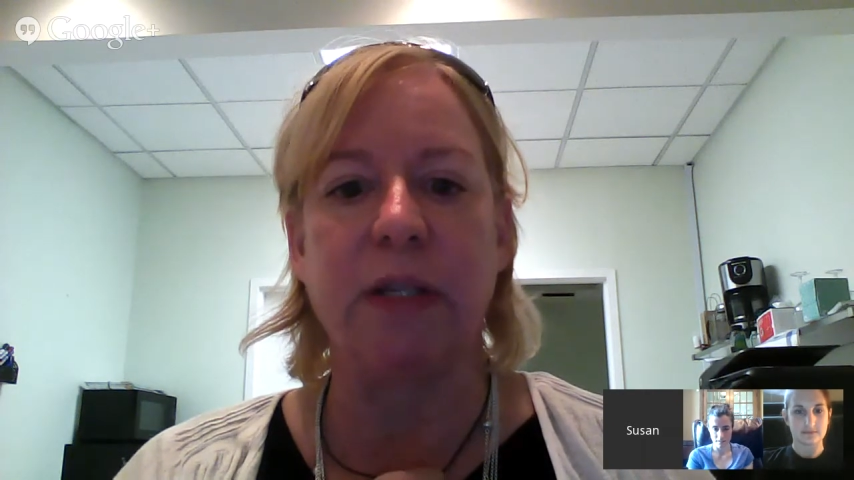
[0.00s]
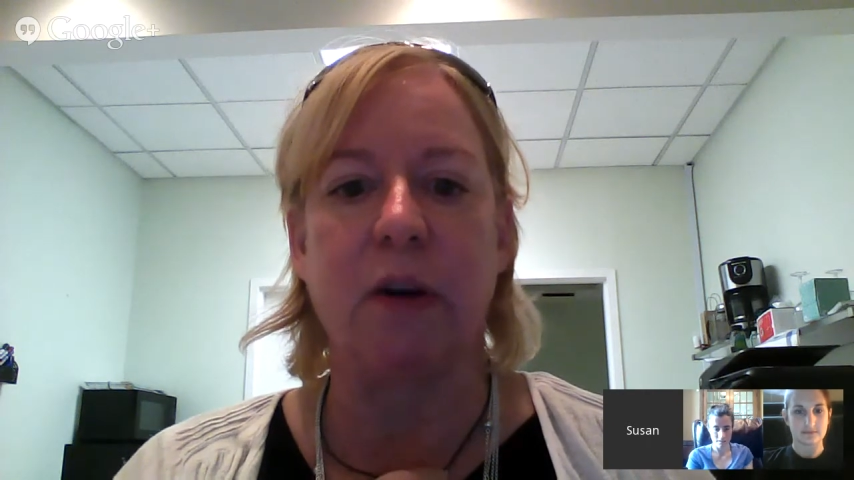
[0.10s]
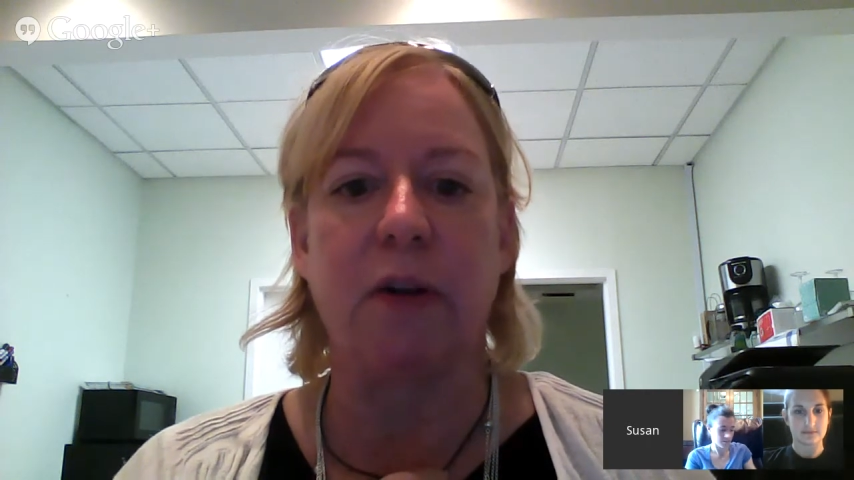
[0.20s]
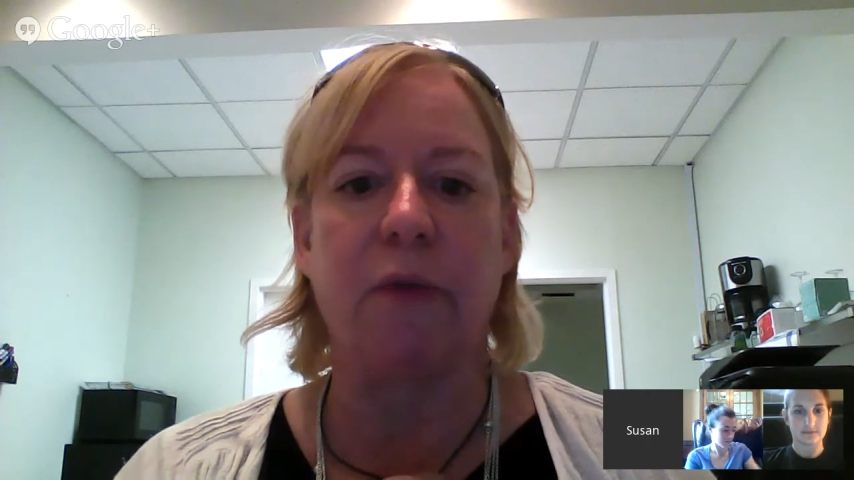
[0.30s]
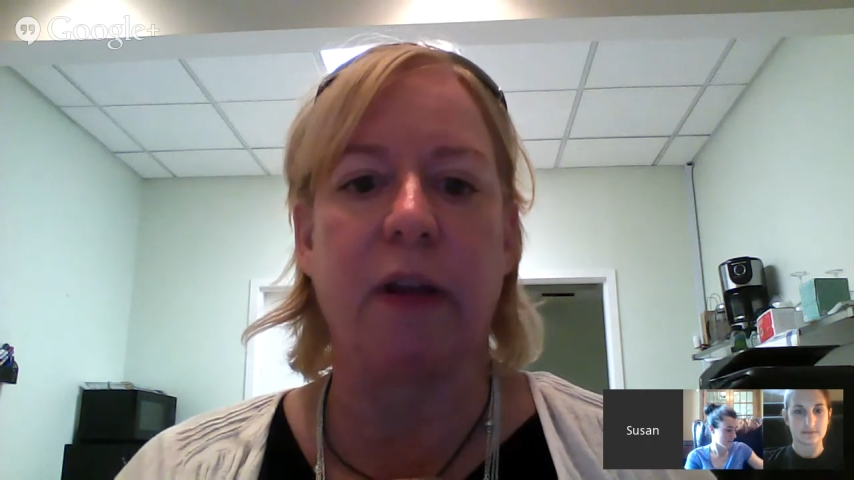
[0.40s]
we
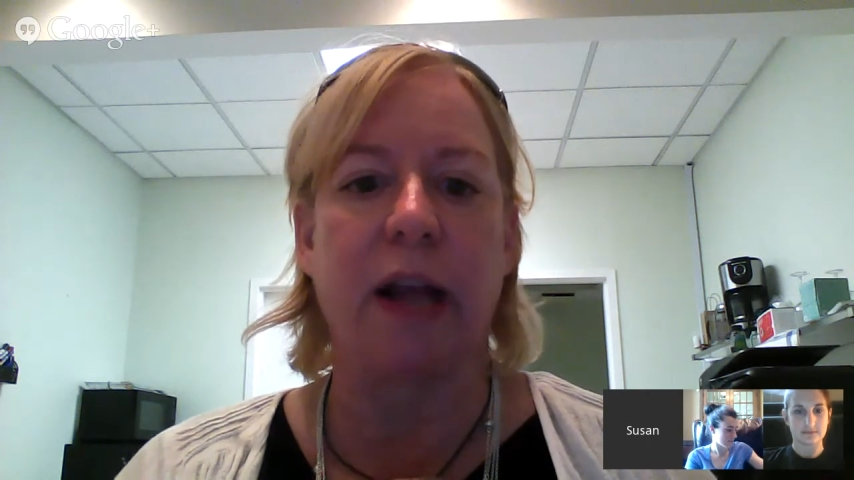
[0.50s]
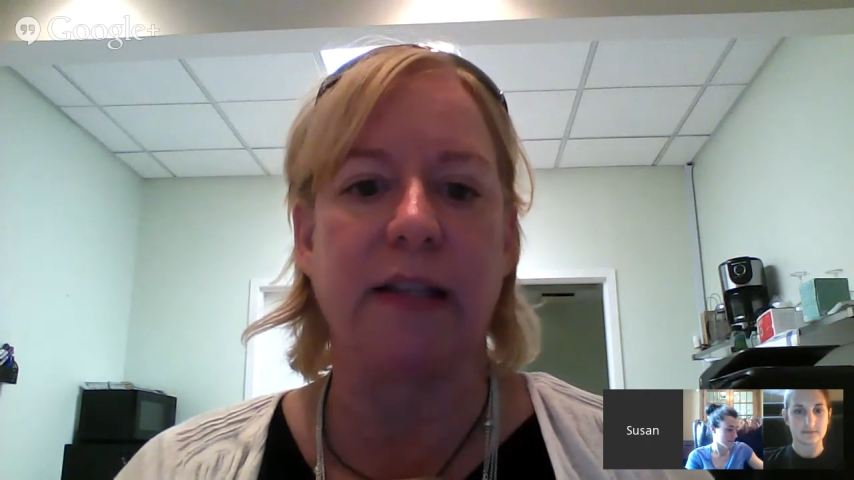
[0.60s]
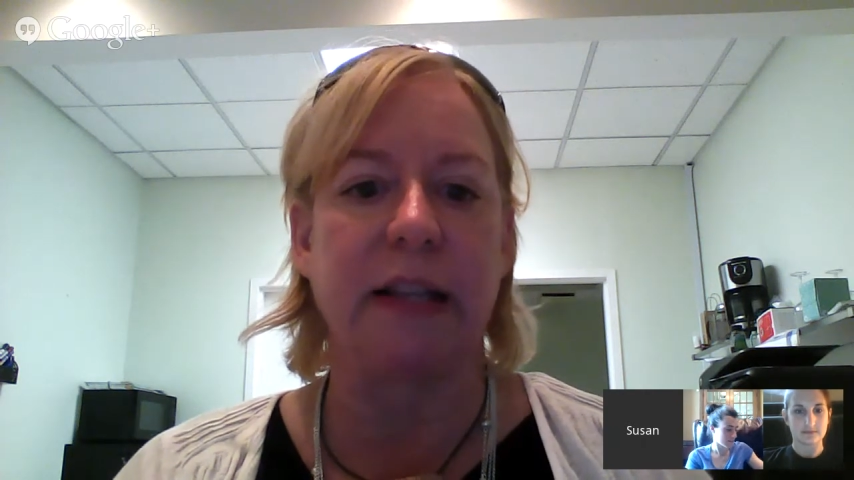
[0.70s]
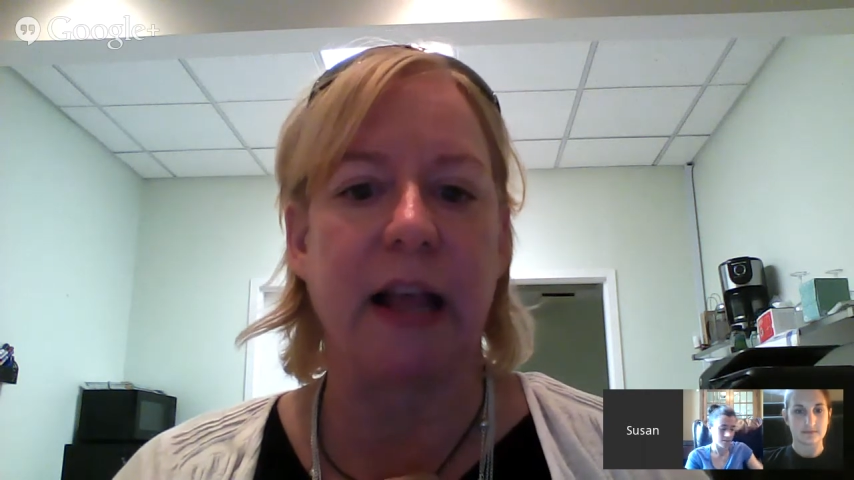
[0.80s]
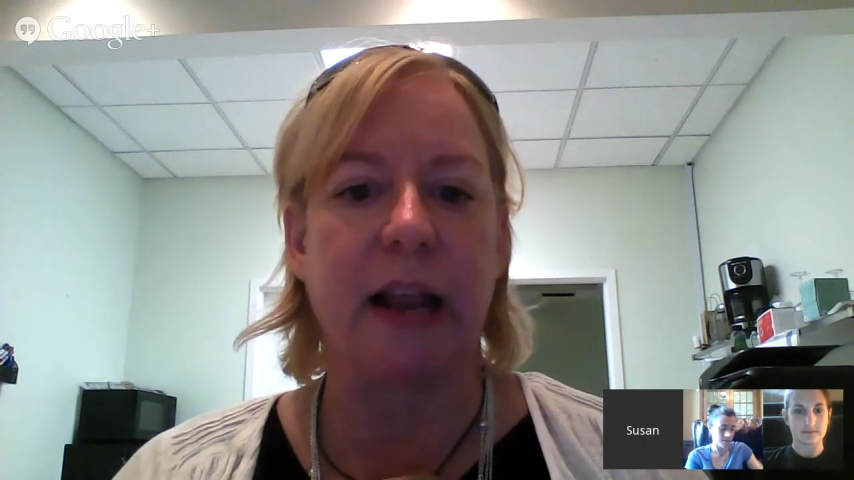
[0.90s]
started
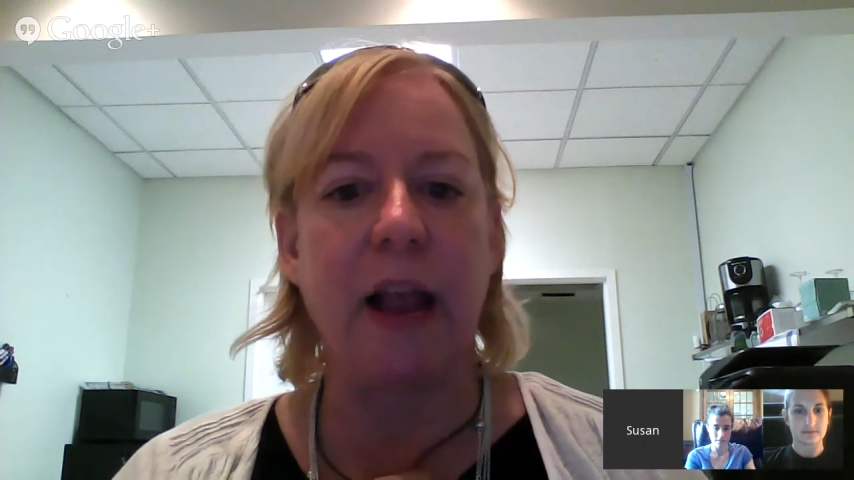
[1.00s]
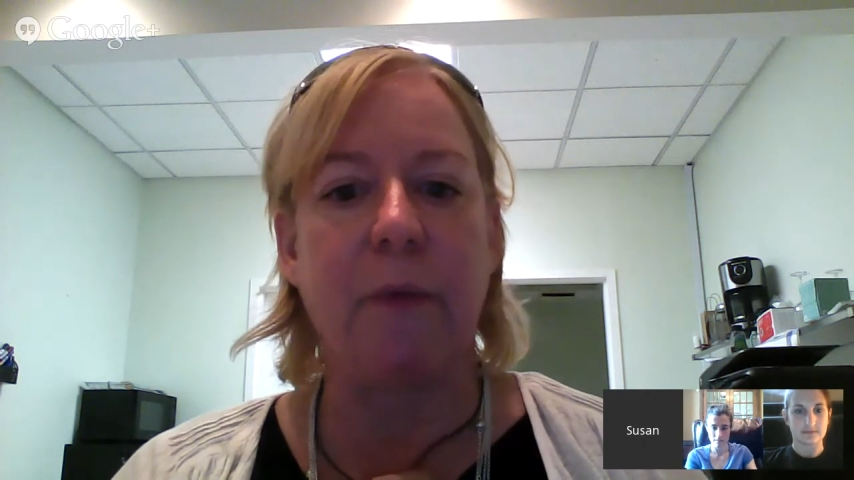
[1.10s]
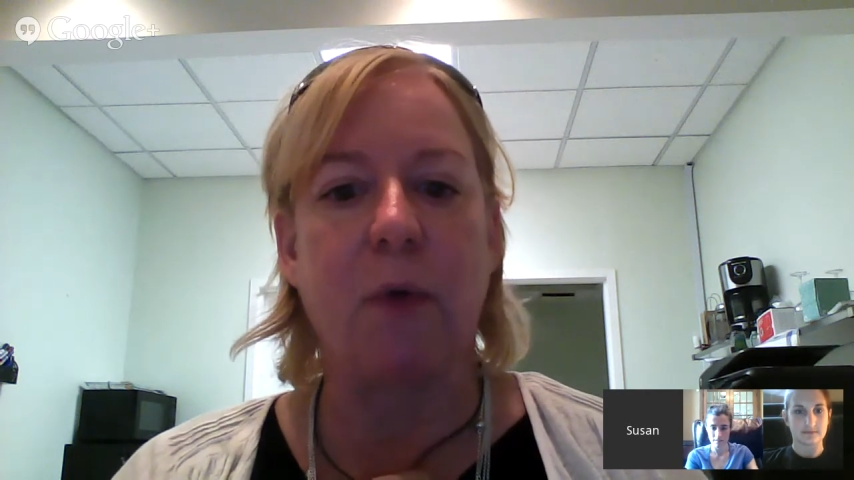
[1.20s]
realizing that, hey,